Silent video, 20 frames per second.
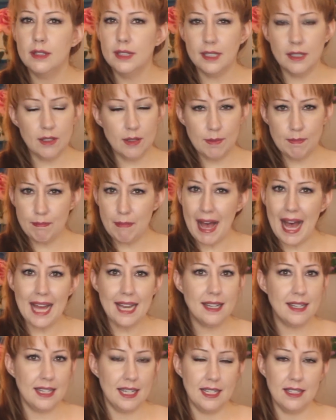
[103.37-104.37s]
there's
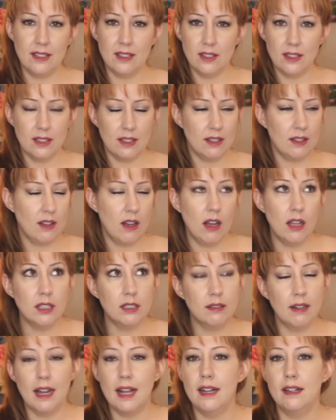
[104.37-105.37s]
madness
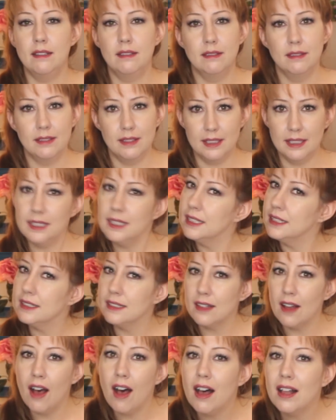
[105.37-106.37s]
all around
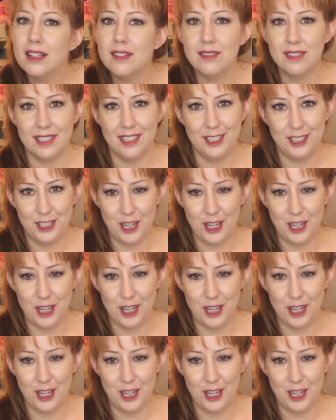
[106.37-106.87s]
in all of these